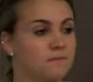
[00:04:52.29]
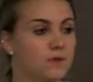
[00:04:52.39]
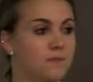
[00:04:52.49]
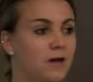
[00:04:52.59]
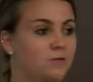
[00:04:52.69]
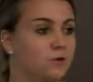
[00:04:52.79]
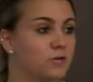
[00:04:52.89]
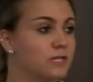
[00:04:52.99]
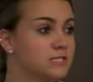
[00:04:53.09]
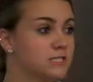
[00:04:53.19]
amount of
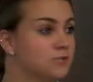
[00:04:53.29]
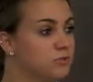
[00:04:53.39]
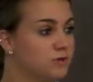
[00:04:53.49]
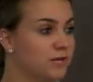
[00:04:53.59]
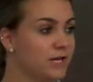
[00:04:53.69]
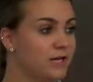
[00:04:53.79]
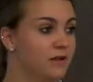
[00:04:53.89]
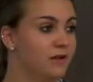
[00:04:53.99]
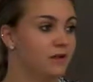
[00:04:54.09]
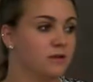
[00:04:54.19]
organs to donate.
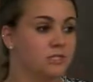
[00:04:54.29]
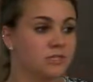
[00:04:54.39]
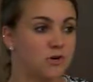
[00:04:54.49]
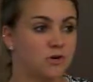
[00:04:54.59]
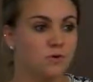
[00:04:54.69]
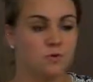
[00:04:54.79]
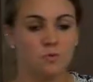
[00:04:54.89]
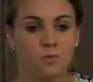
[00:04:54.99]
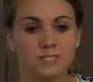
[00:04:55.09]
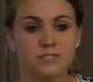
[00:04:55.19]
So
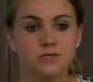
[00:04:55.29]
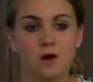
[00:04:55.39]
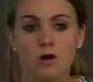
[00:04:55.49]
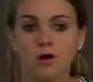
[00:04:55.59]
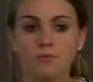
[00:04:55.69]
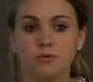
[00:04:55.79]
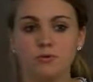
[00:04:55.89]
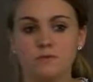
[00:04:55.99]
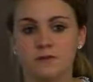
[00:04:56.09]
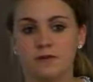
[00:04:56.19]
once you are
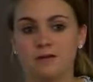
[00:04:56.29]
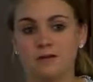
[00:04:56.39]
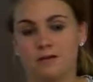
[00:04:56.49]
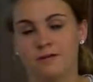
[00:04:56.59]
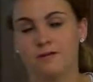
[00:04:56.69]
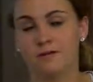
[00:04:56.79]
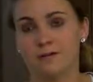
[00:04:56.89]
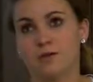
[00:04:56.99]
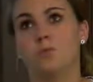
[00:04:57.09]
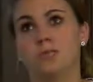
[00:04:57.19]
approved
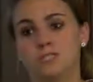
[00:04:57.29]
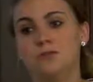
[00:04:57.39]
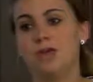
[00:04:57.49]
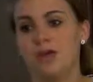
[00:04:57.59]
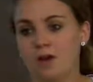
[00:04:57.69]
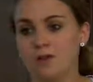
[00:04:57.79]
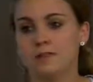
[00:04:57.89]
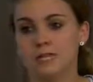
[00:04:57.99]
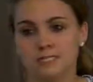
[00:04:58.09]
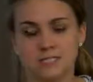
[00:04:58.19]
or once you get on a
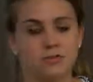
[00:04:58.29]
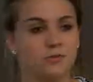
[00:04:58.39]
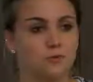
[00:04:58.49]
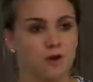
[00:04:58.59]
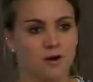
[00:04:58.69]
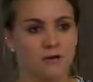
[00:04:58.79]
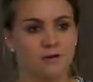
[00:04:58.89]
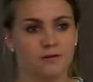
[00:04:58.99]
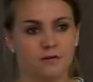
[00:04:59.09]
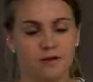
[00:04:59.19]
list and you are
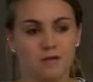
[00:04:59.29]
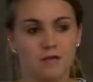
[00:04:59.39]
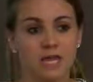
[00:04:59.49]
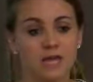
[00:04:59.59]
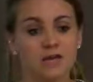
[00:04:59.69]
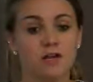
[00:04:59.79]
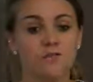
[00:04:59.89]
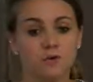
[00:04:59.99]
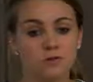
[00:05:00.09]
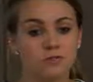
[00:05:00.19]
a candidate
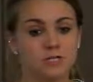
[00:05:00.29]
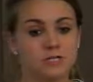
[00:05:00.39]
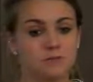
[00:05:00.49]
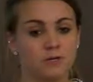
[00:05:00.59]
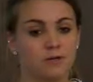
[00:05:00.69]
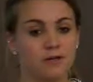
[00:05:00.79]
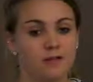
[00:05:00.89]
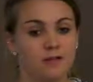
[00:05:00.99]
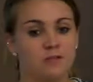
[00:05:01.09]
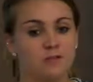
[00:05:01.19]
for a transplant,
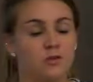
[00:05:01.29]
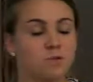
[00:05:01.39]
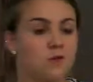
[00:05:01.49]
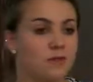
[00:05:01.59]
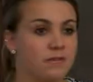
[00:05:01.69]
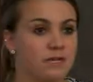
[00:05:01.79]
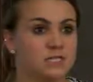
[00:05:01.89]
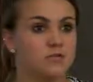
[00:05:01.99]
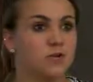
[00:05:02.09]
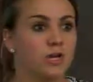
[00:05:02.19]
you could be on the
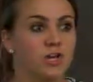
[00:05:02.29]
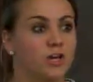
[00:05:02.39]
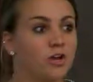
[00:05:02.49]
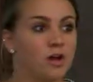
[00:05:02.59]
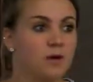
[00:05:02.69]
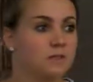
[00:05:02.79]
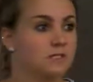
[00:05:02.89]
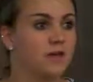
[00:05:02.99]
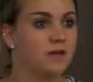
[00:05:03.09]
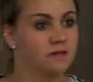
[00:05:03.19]
list for a year up to
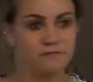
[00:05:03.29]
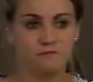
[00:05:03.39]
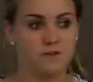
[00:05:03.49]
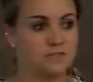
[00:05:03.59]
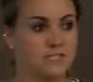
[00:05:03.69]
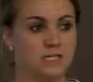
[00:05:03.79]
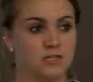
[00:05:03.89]
like 15